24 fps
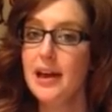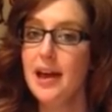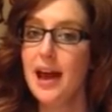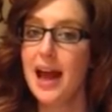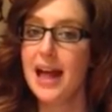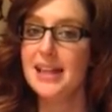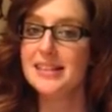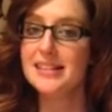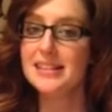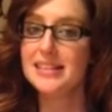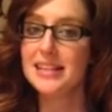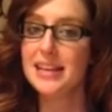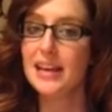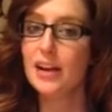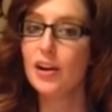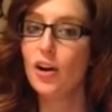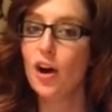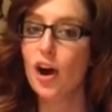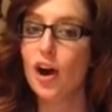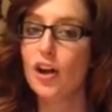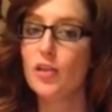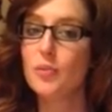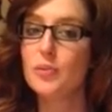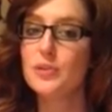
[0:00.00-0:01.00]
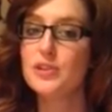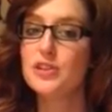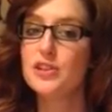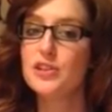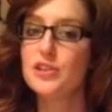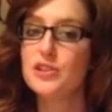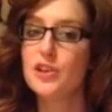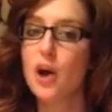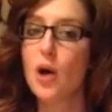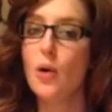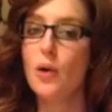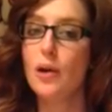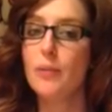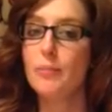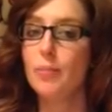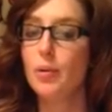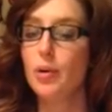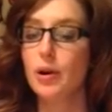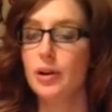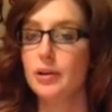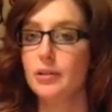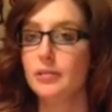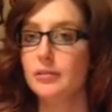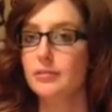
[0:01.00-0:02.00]
and seeing Garth was so
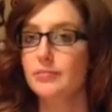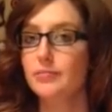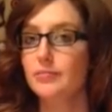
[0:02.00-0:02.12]
important.